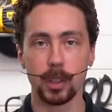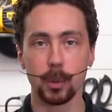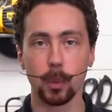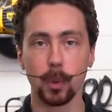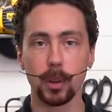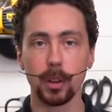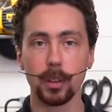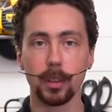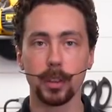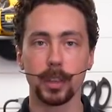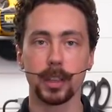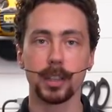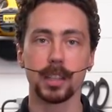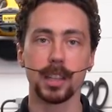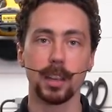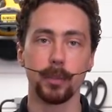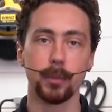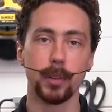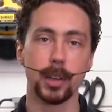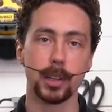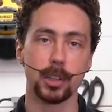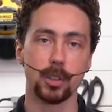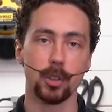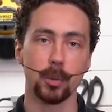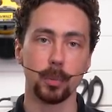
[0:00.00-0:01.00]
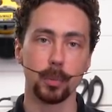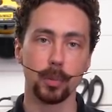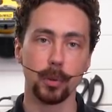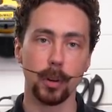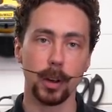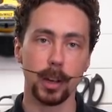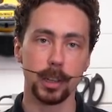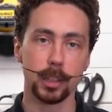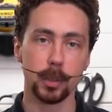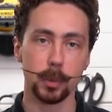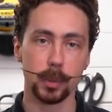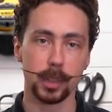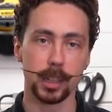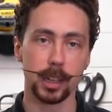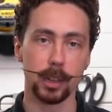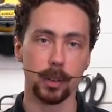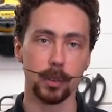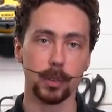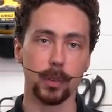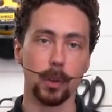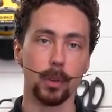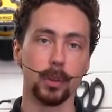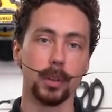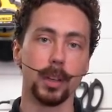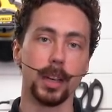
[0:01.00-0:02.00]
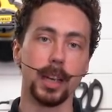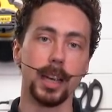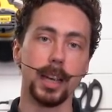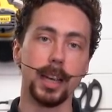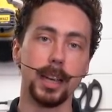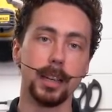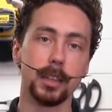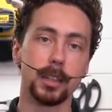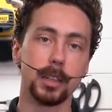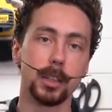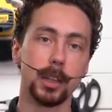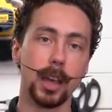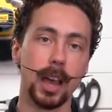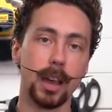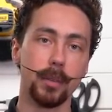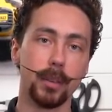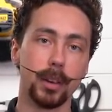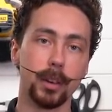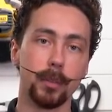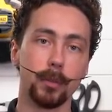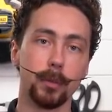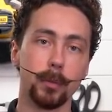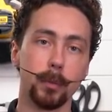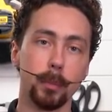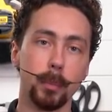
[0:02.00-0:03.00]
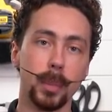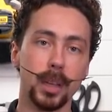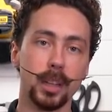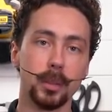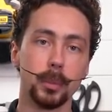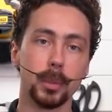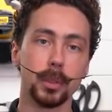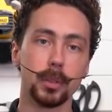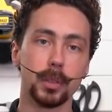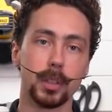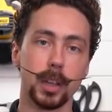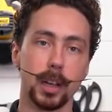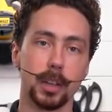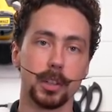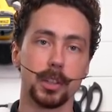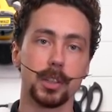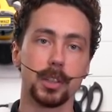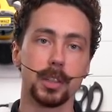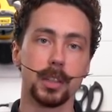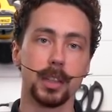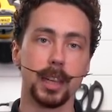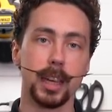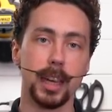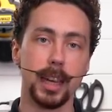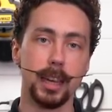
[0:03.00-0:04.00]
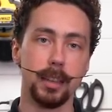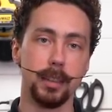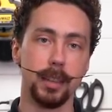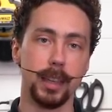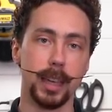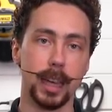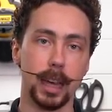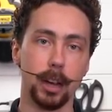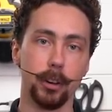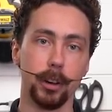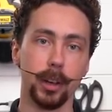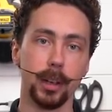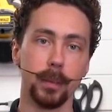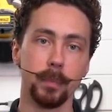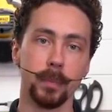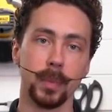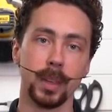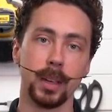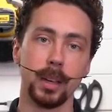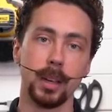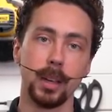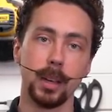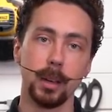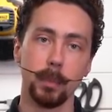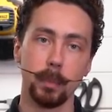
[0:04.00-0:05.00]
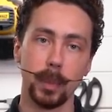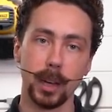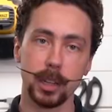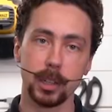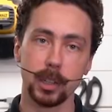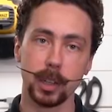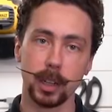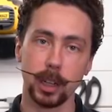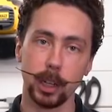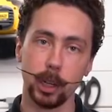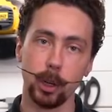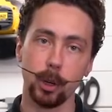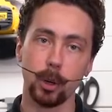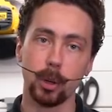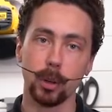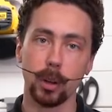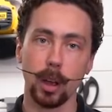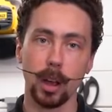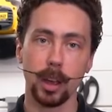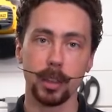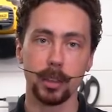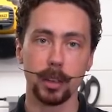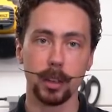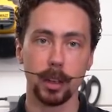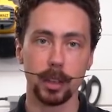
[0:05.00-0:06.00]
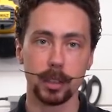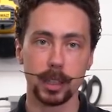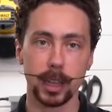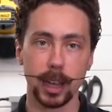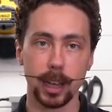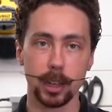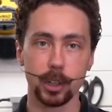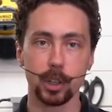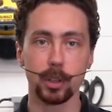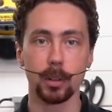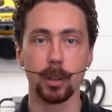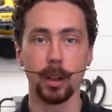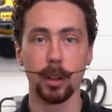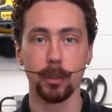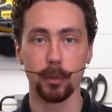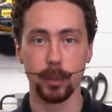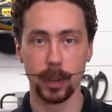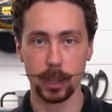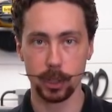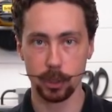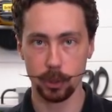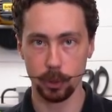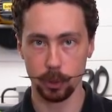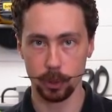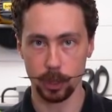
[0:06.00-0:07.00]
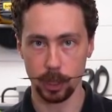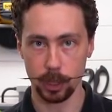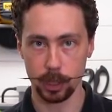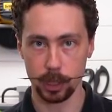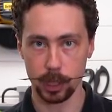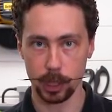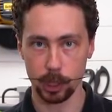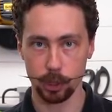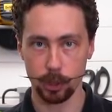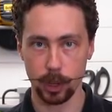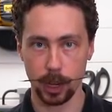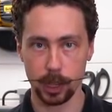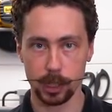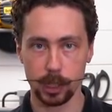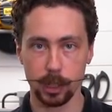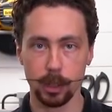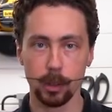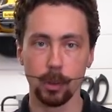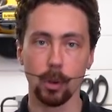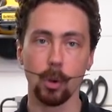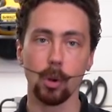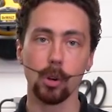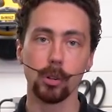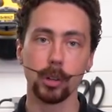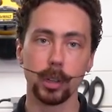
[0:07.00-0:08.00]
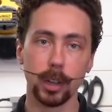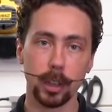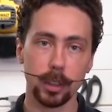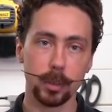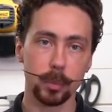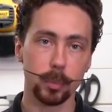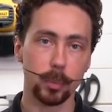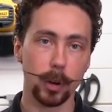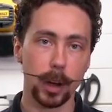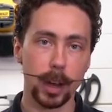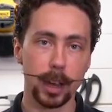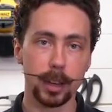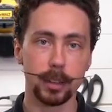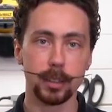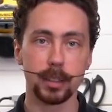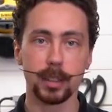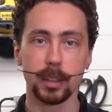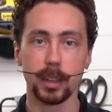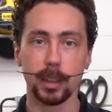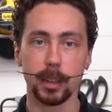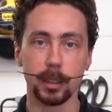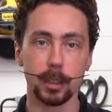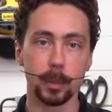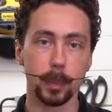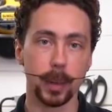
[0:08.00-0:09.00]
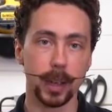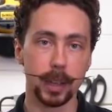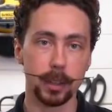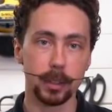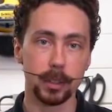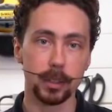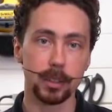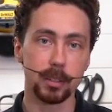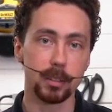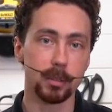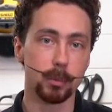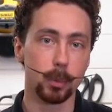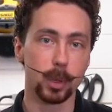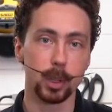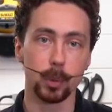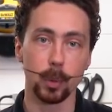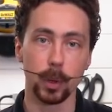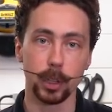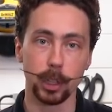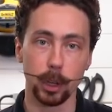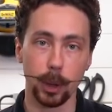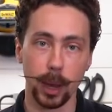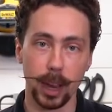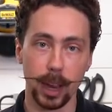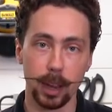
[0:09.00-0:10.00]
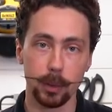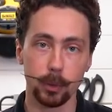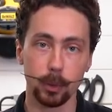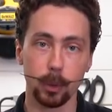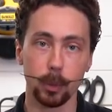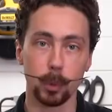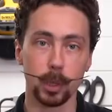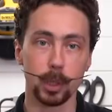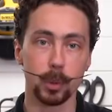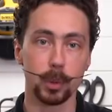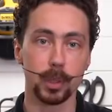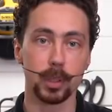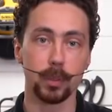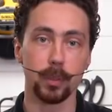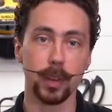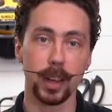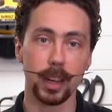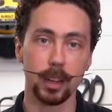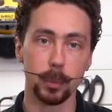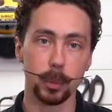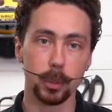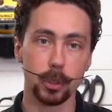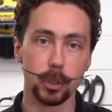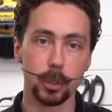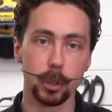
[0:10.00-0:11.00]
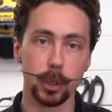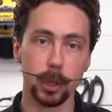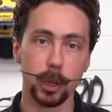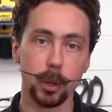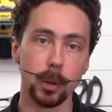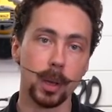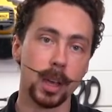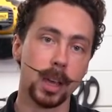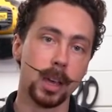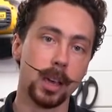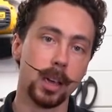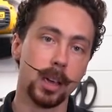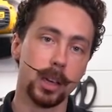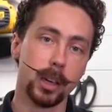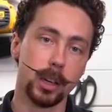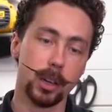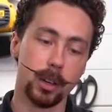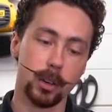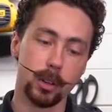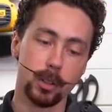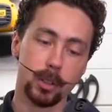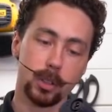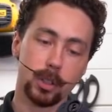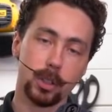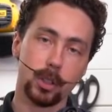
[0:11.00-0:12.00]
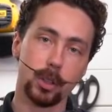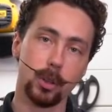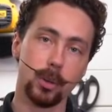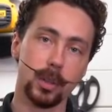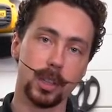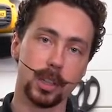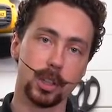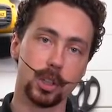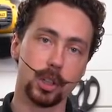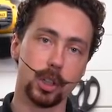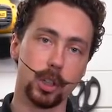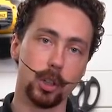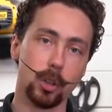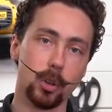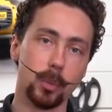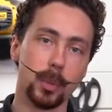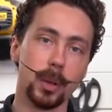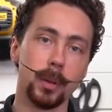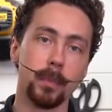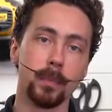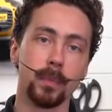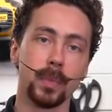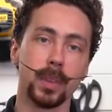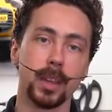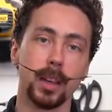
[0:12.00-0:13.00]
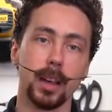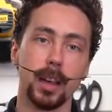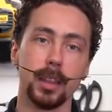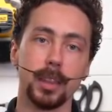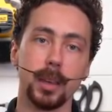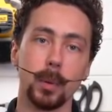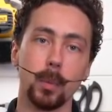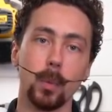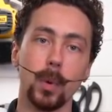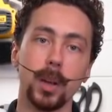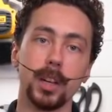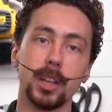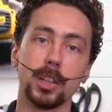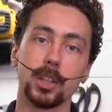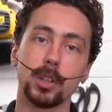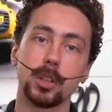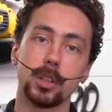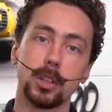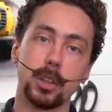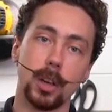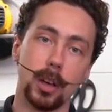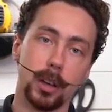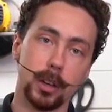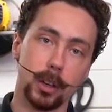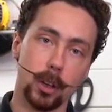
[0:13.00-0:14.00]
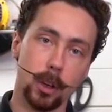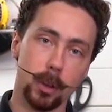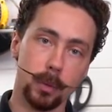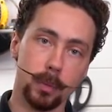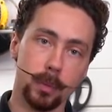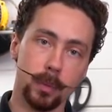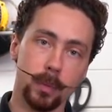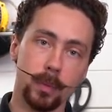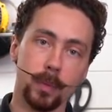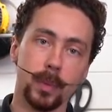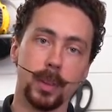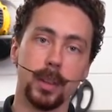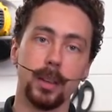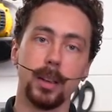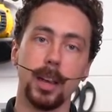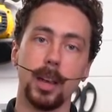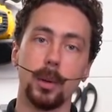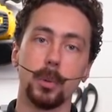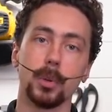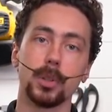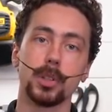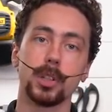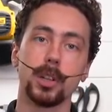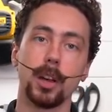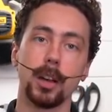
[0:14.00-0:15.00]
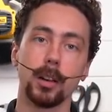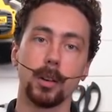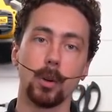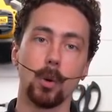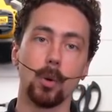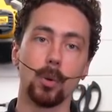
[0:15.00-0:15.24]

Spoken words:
is one of the things that Festool prides themselves on, is having minimal dust in the area. Basically, you can either attach a Festool dust extractor or another brand, it depends which one you have or which one's available to you, to this tube, and then when it's turned on, it will suck